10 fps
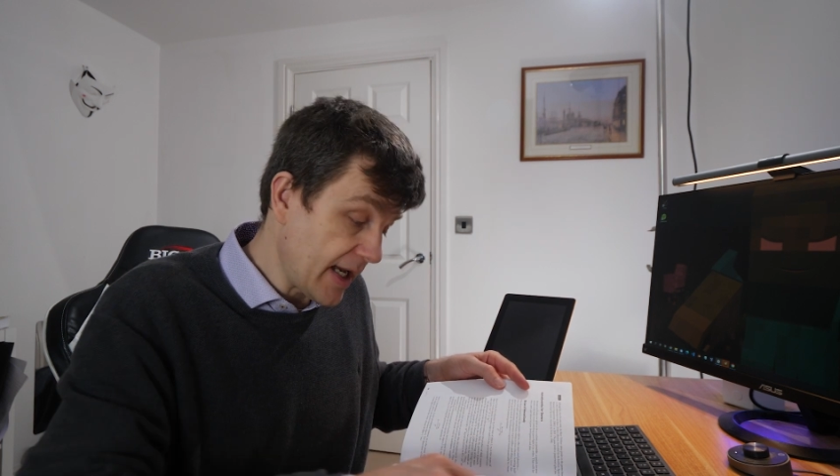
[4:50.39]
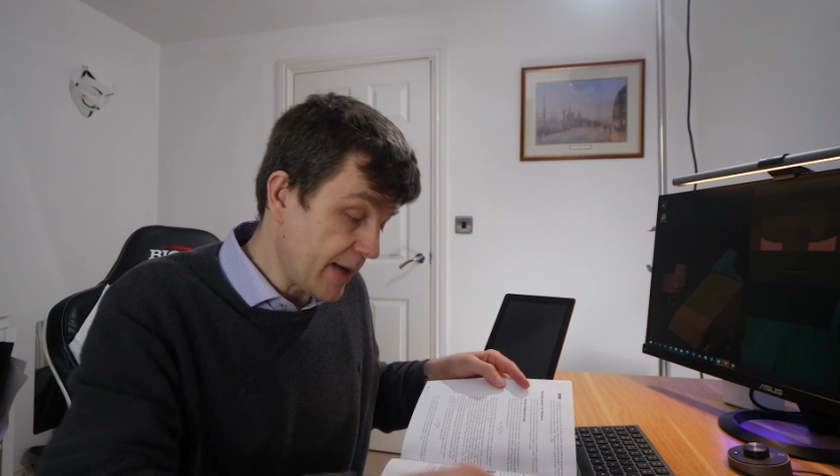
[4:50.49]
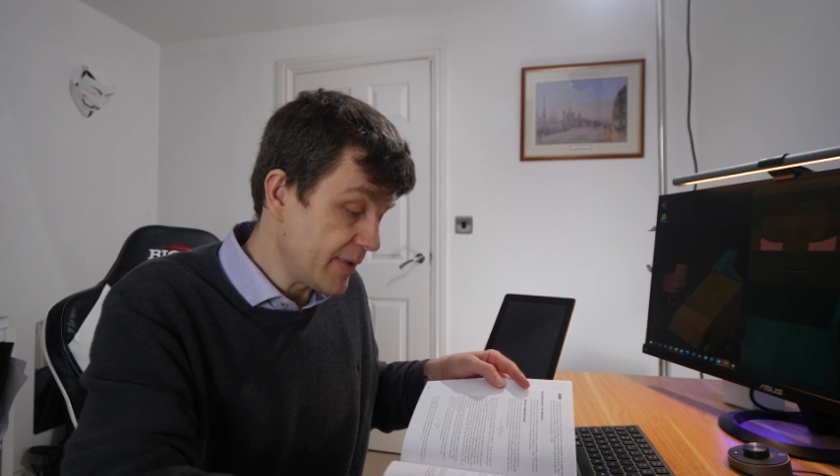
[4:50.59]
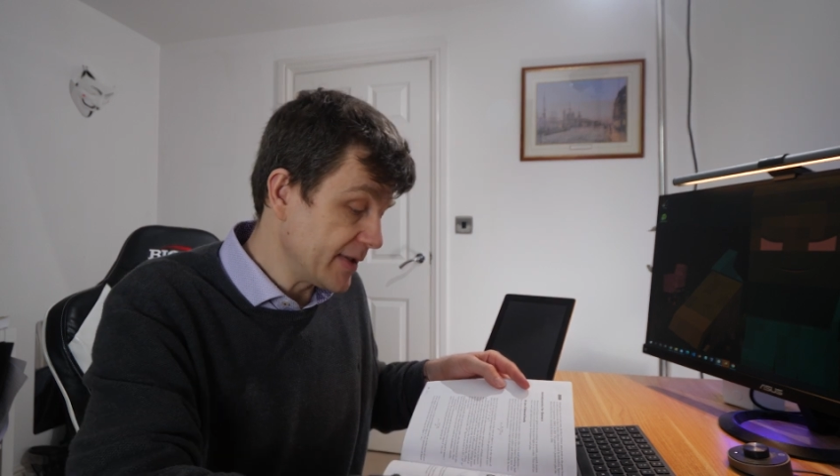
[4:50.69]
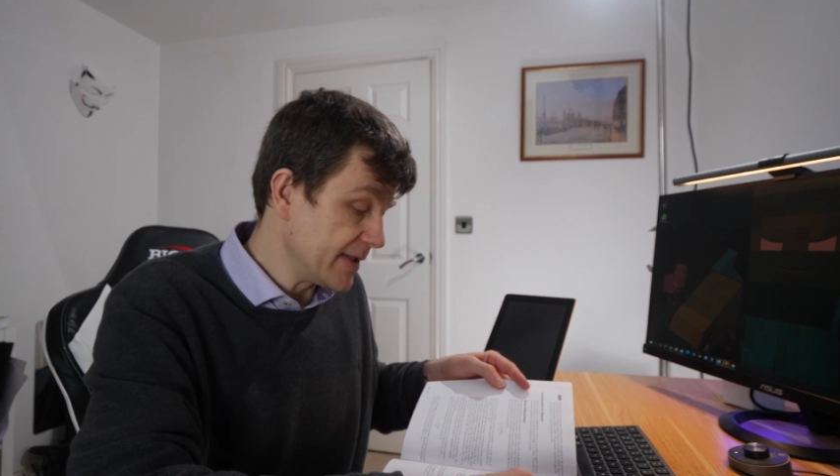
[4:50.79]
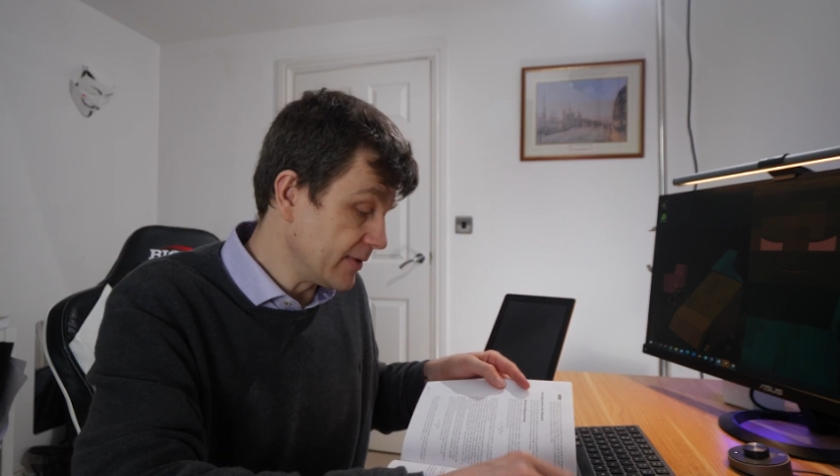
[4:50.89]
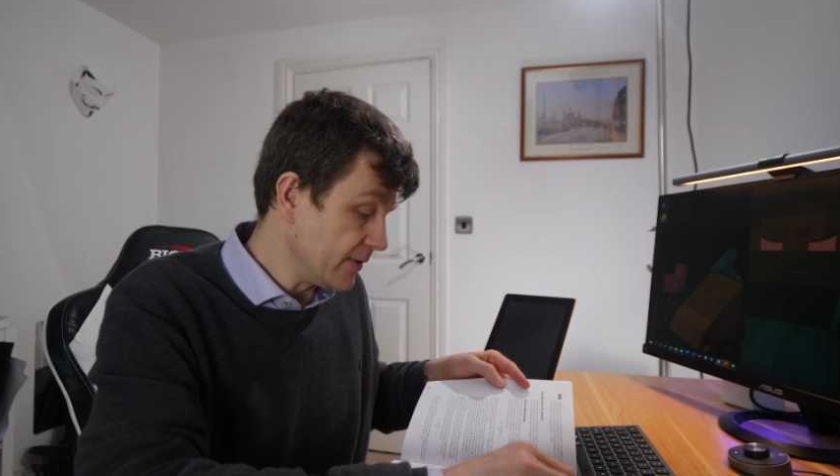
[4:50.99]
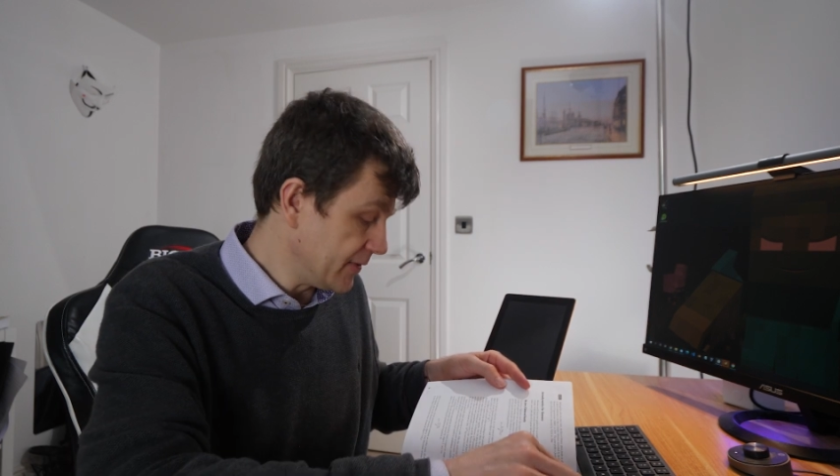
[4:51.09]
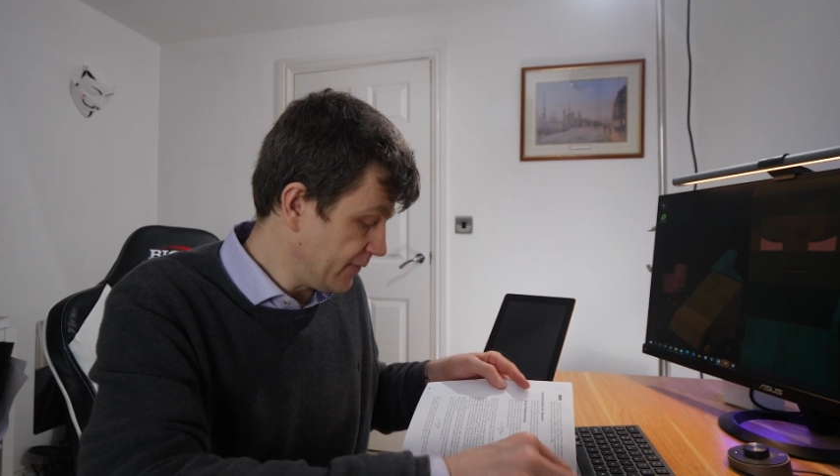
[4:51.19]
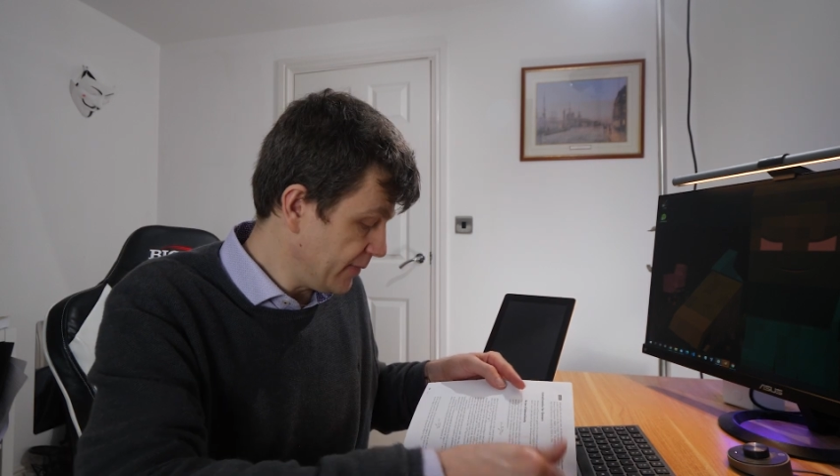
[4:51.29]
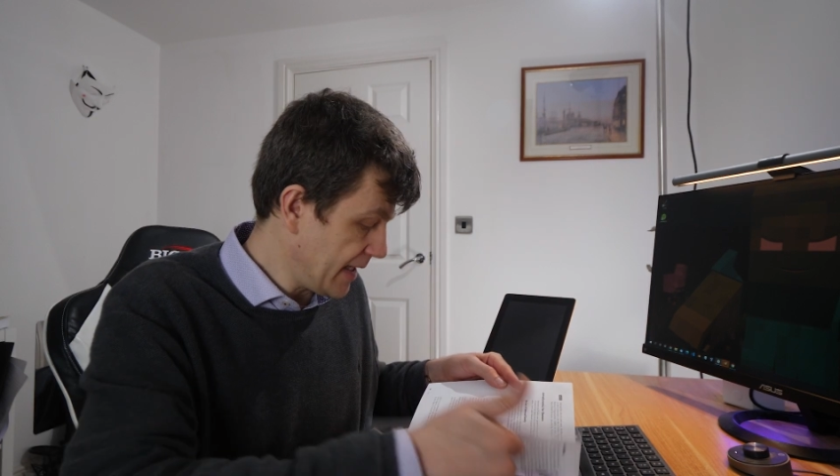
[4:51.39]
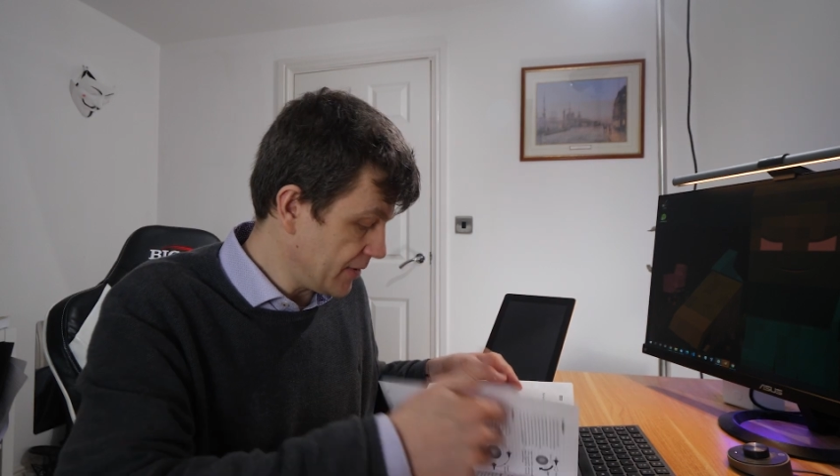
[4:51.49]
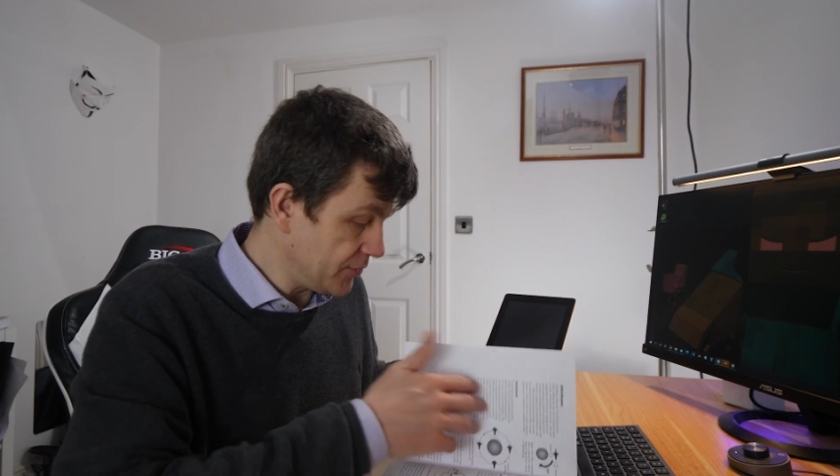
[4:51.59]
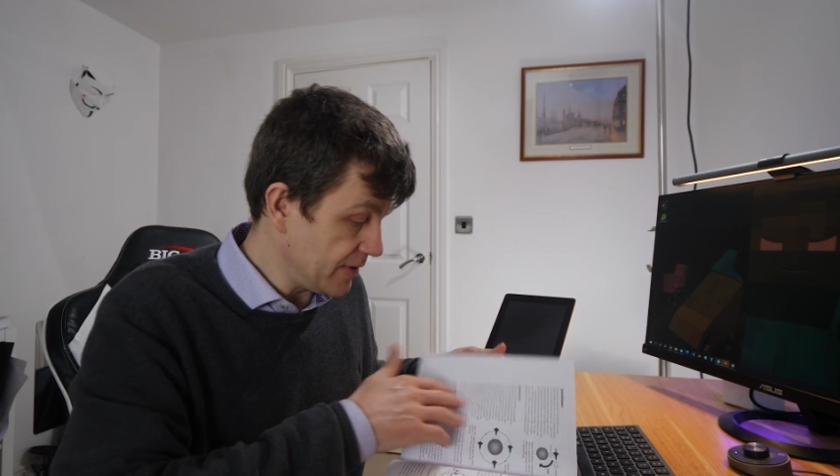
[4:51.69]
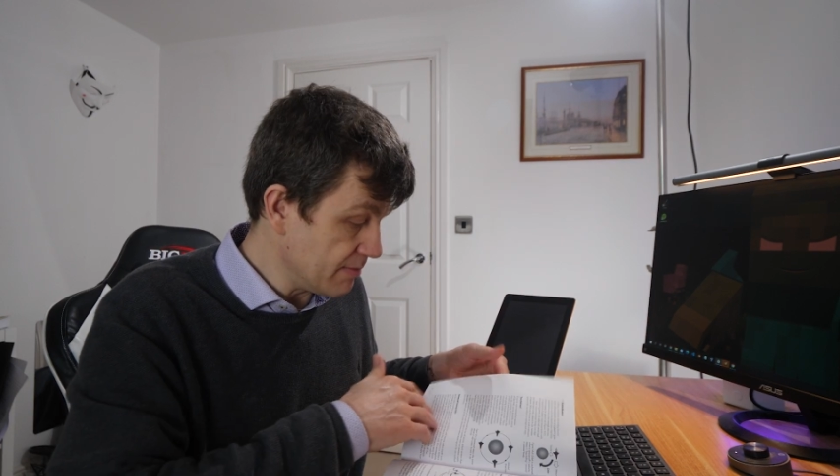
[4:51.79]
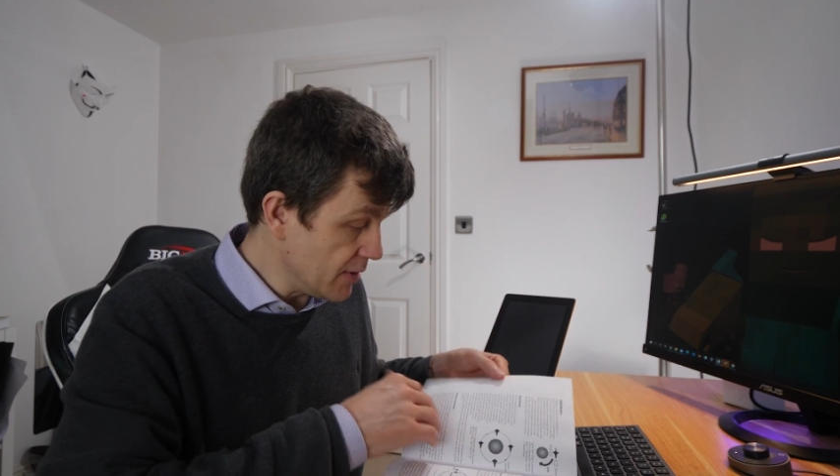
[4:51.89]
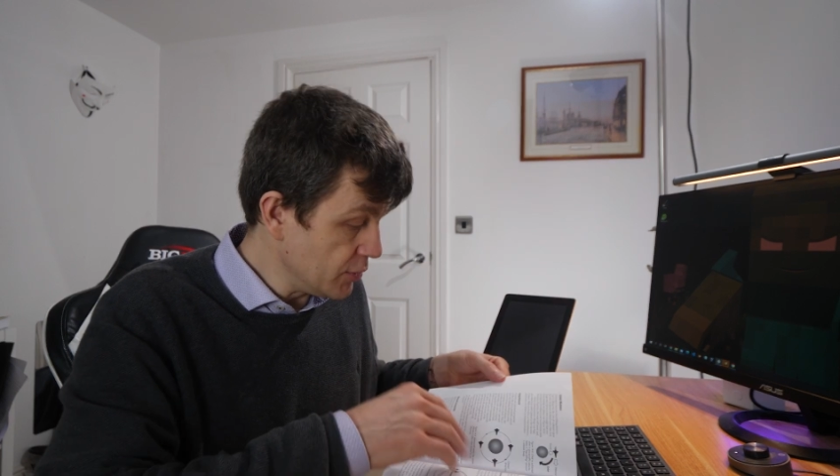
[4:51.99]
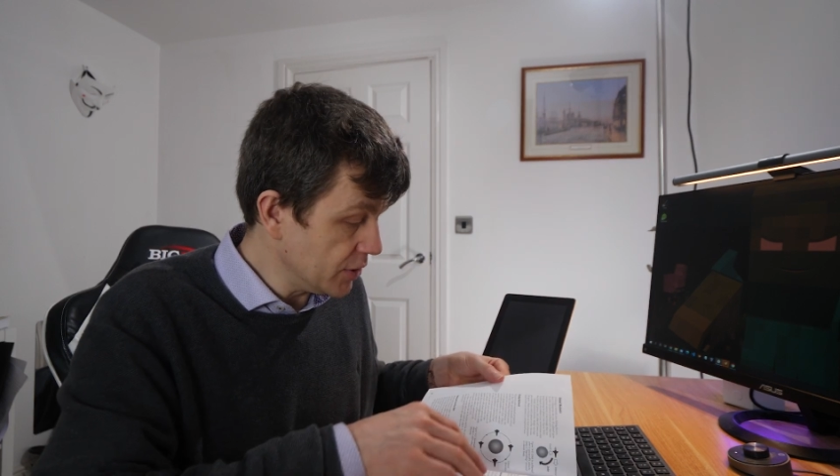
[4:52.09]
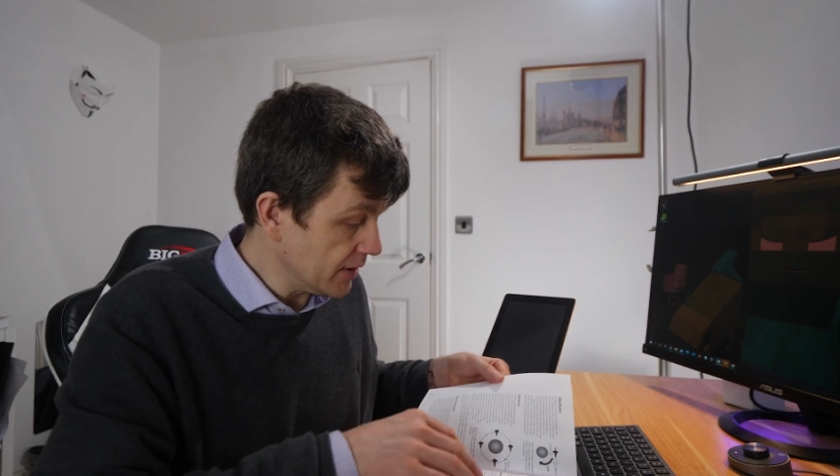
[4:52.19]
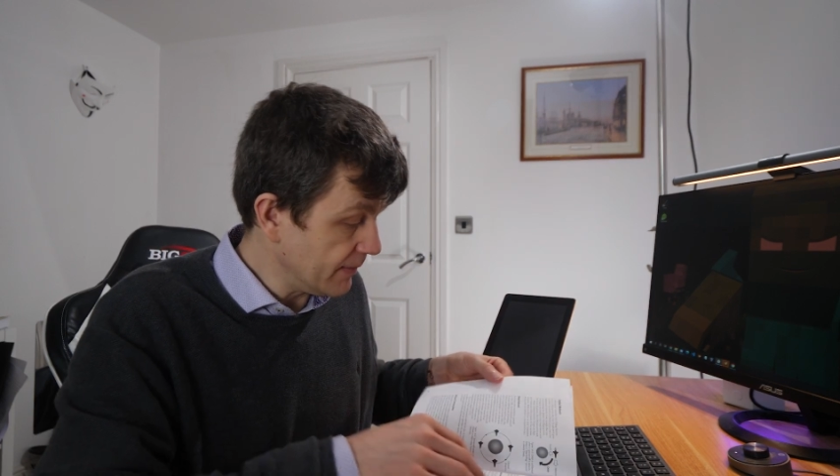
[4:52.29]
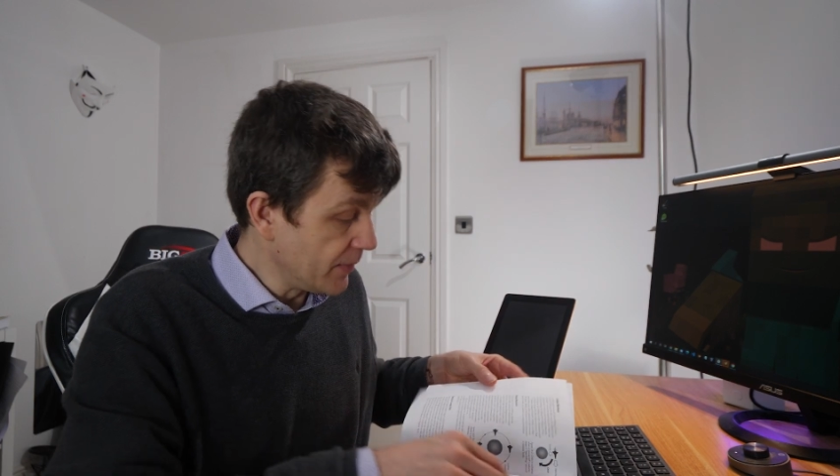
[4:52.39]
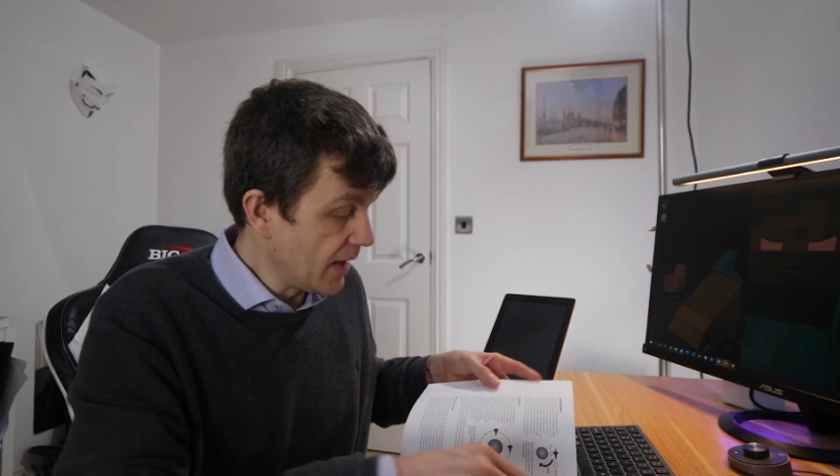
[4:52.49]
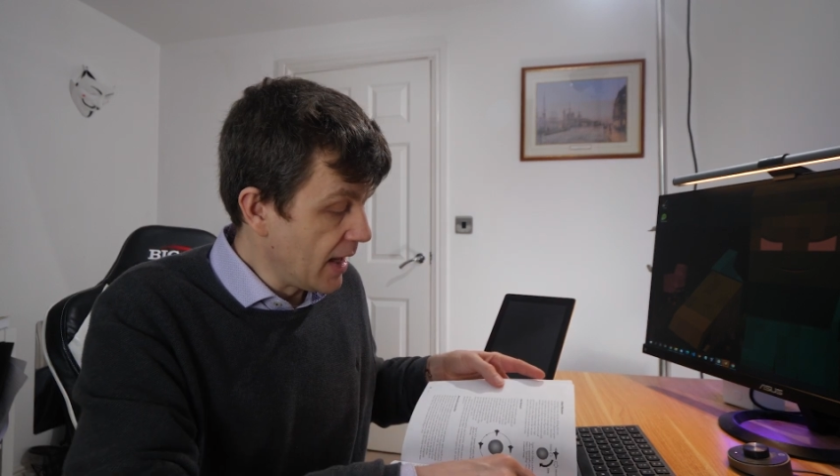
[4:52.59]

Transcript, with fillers: Kepler's laws of planetary motion,